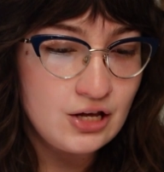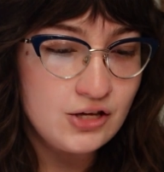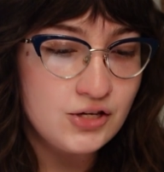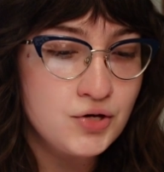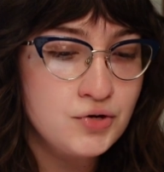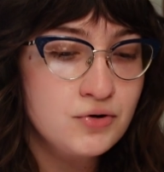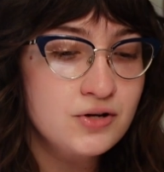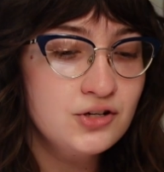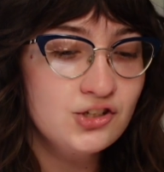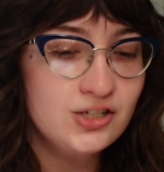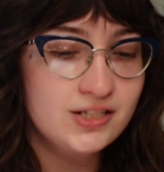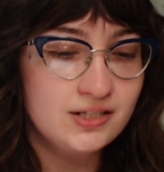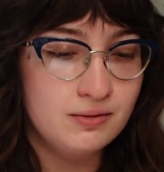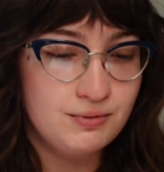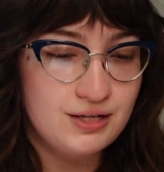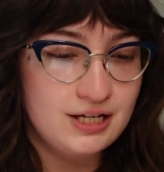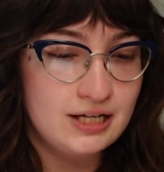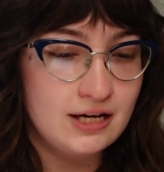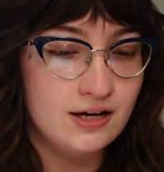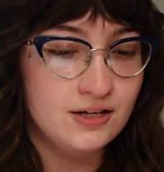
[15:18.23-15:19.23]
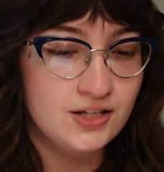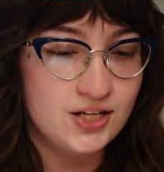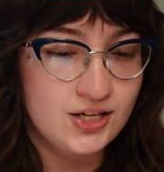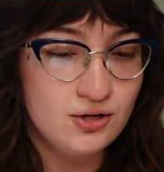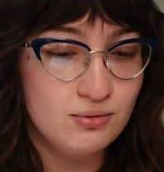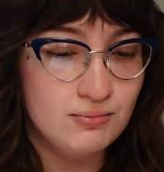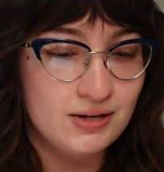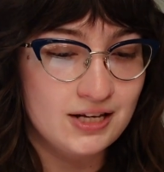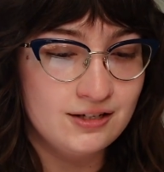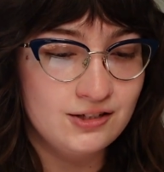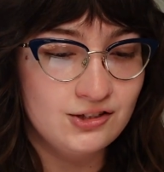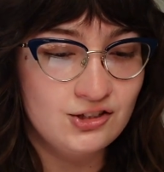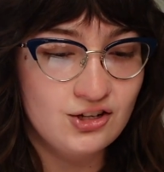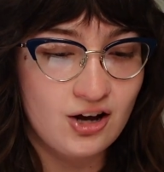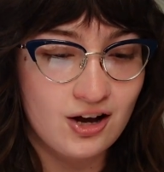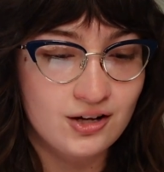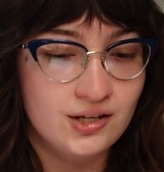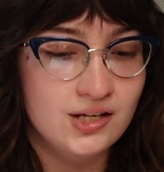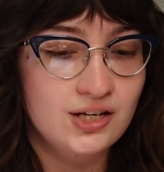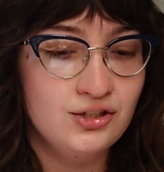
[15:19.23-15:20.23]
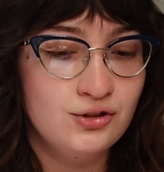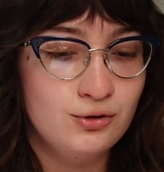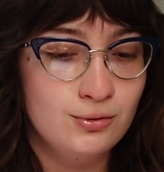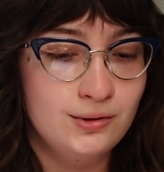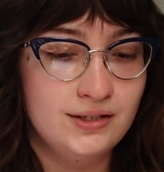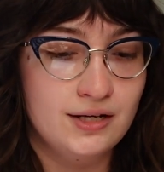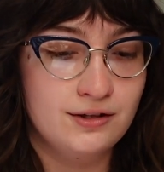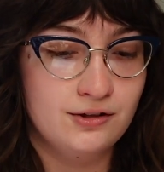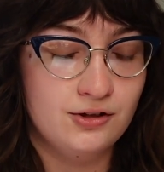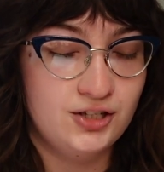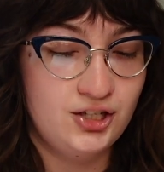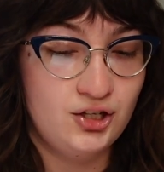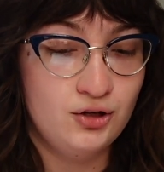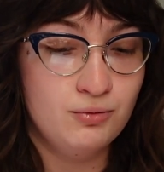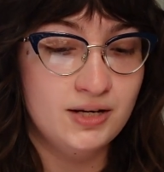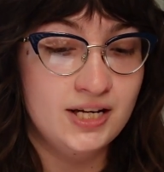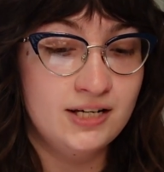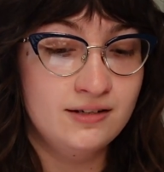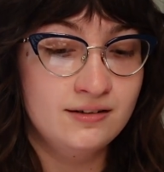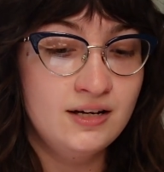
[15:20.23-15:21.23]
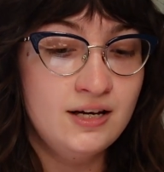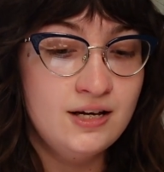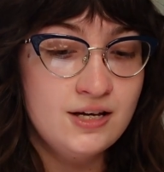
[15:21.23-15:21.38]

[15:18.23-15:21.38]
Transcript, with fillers: You can just be a human talking to another human.